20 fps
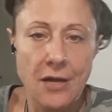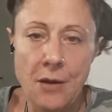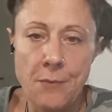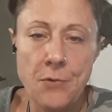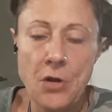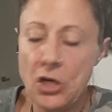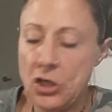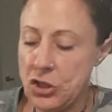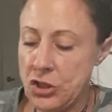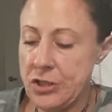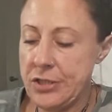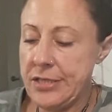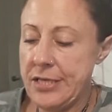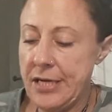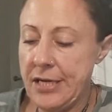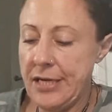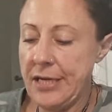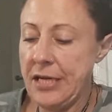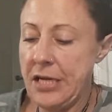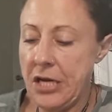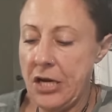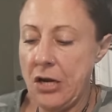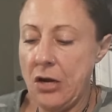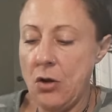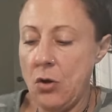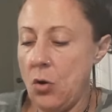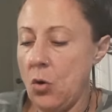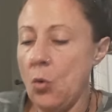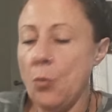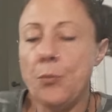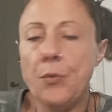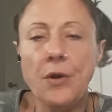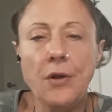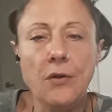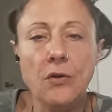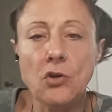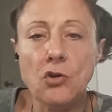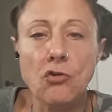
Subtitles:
I'm not just sitting here hoping,